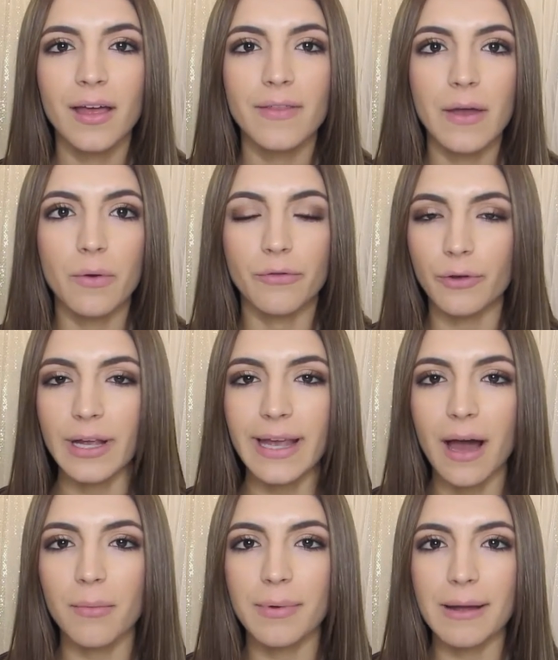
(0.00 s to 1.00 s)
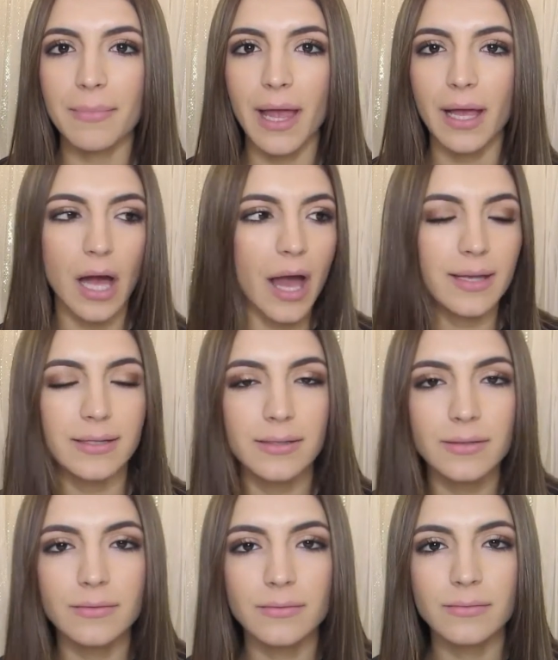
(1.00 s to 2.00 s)
They would freak out, but I'm like,
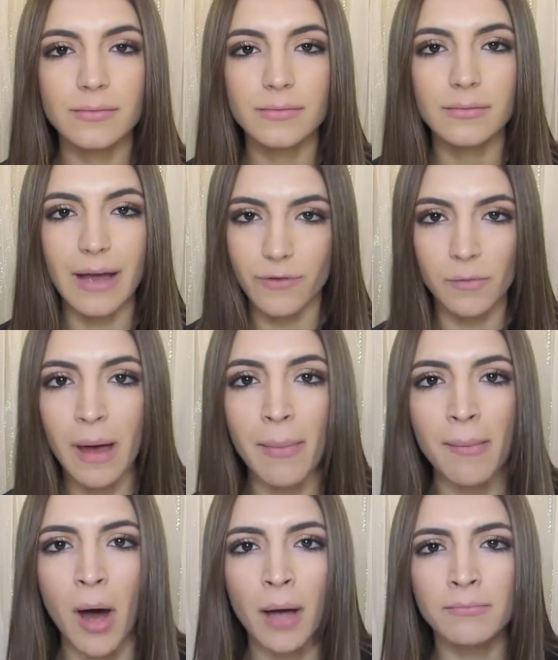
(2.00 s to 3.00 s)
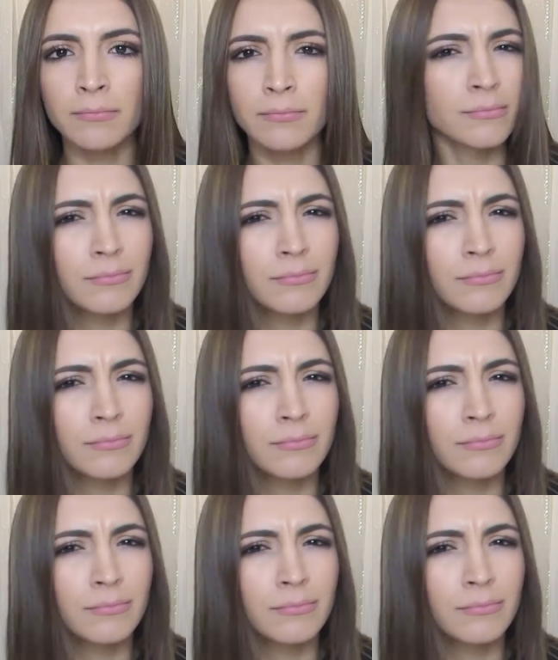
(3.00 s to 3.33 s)
guys, have you met my mom?